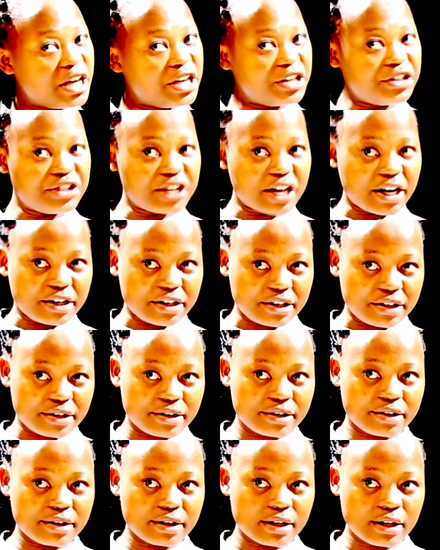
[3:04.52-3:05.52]

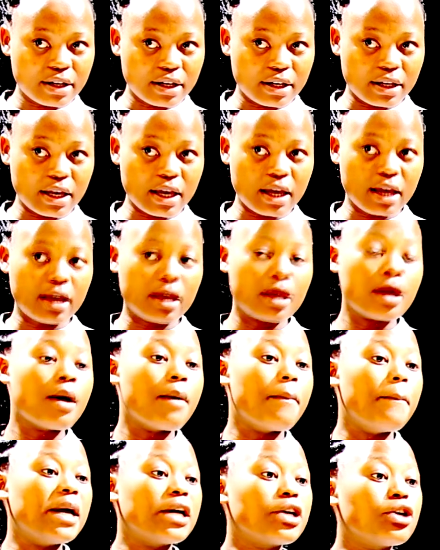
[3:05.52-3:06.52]
injuries. They
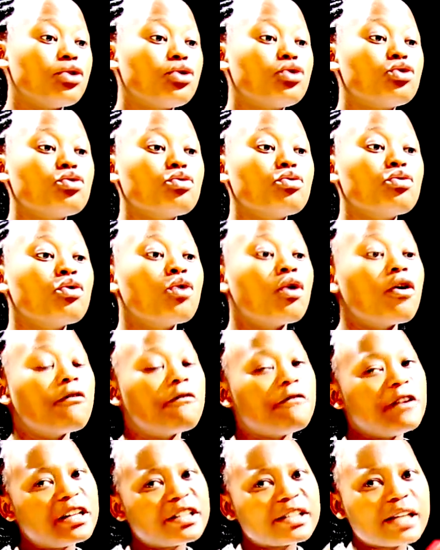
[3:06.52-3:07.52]
make you to
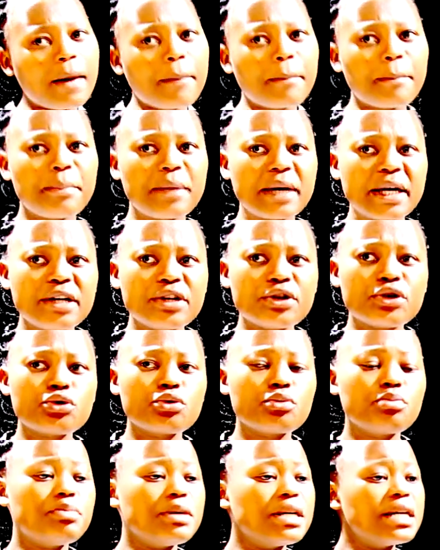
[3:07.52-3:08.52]
feel some pain,
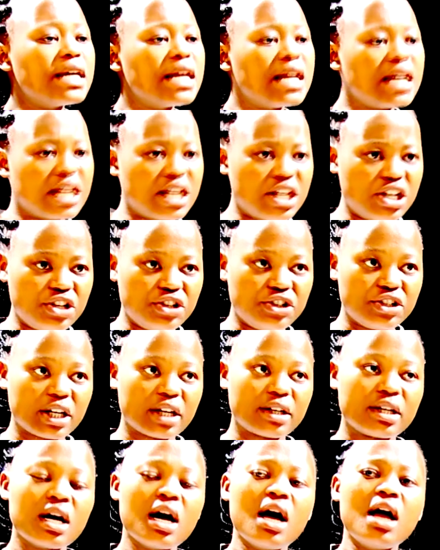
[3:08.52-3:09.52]
to be
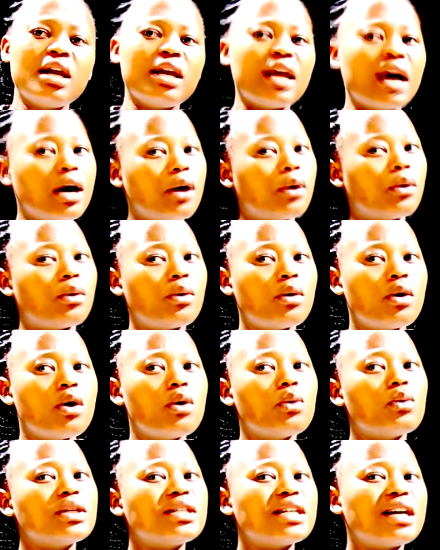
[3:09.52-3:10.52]
injured. Now,
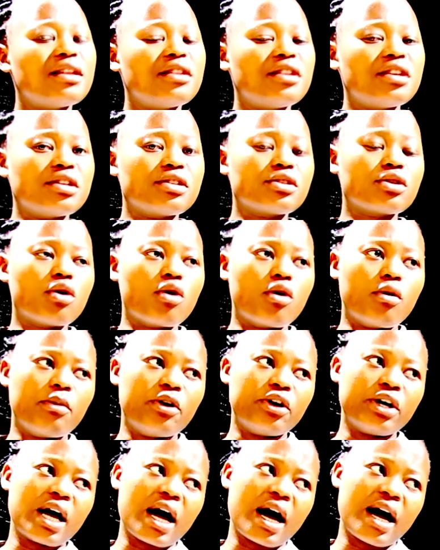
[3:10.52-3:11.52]
which are these
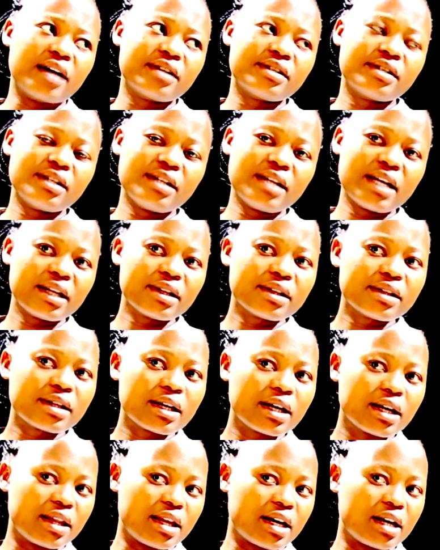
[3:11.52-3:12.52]
common
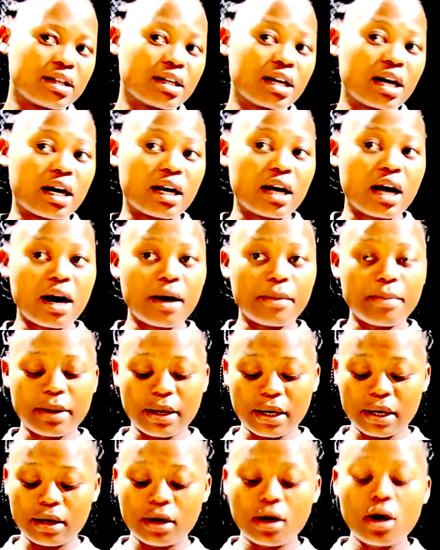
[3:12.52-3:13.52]
accidents that can
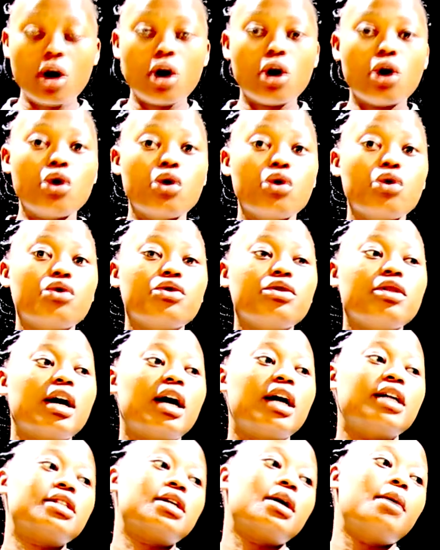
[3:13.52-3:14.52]
happen or
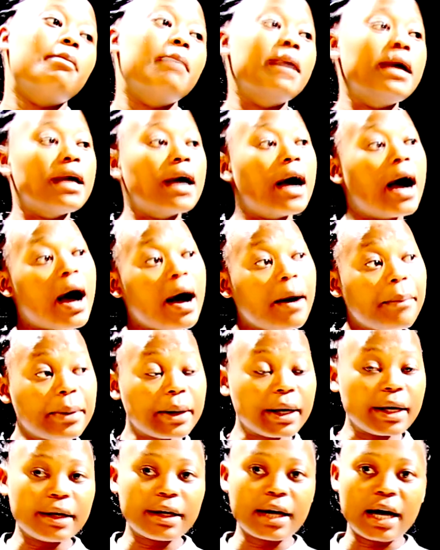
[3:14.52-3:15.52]
that may
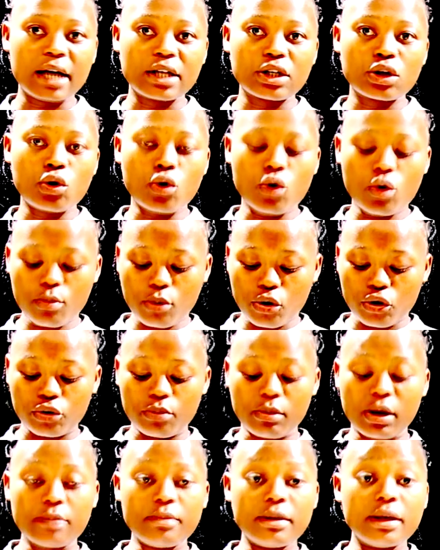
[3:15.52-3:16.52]
happen at home or
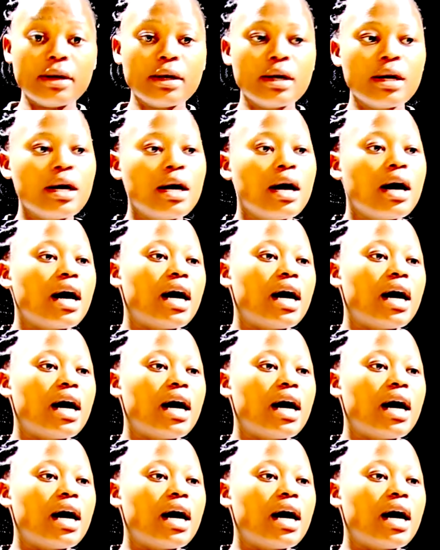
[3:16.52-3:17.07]
maybe